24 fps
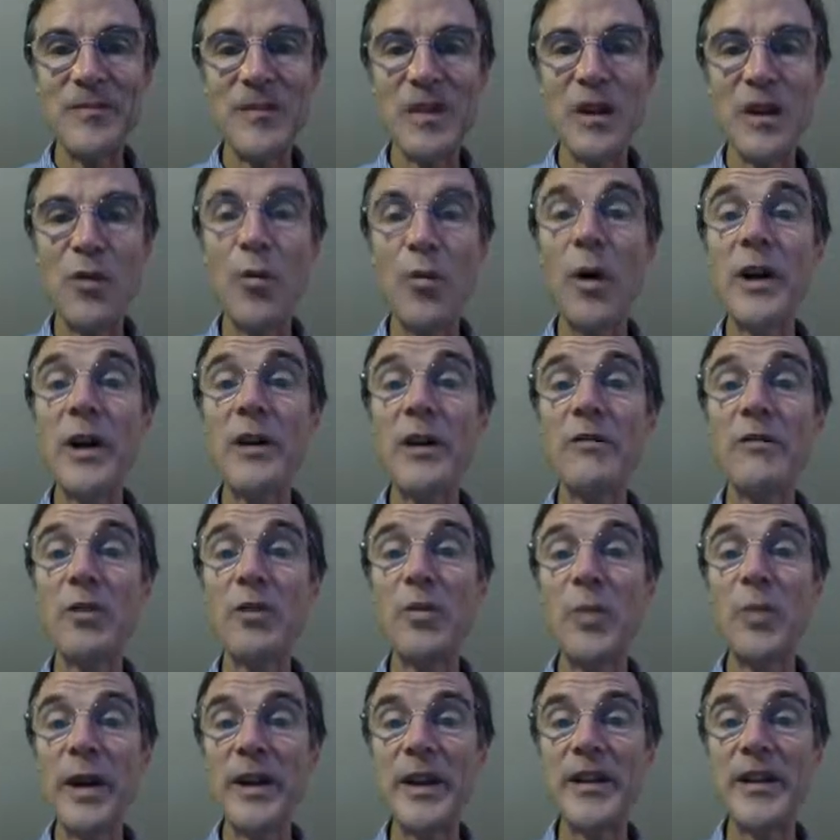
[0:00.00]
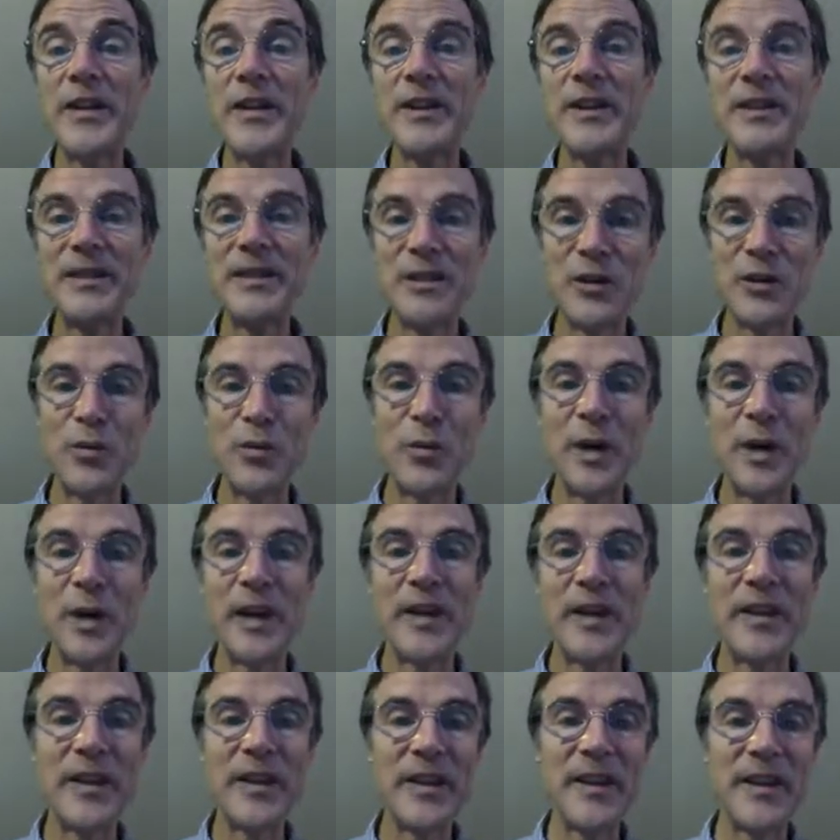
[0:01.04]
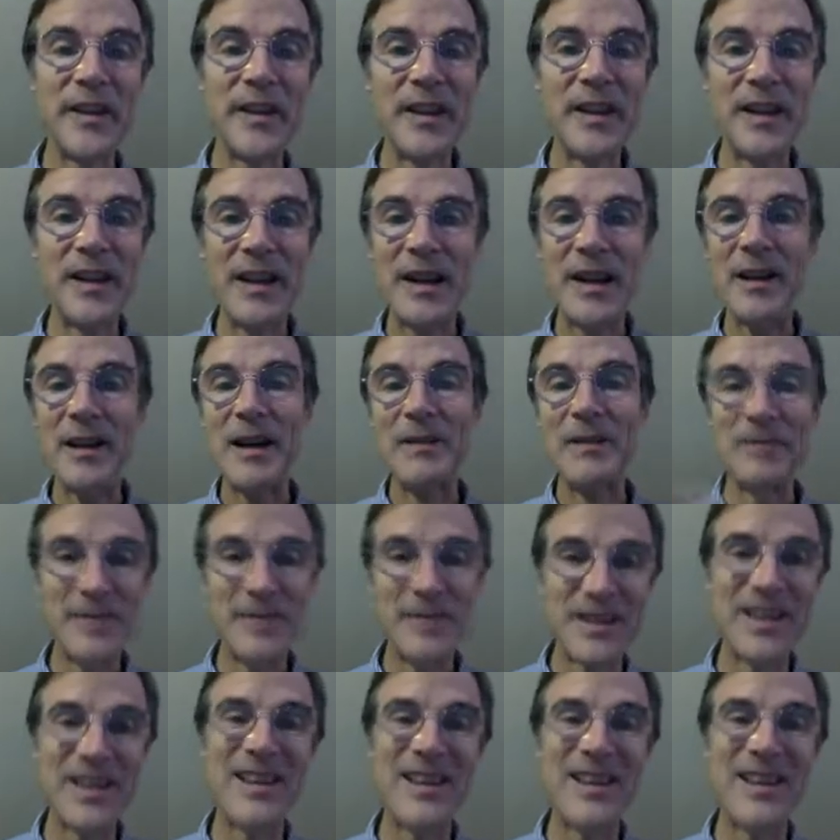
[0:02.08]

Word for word: 1 over width to width, uh, uh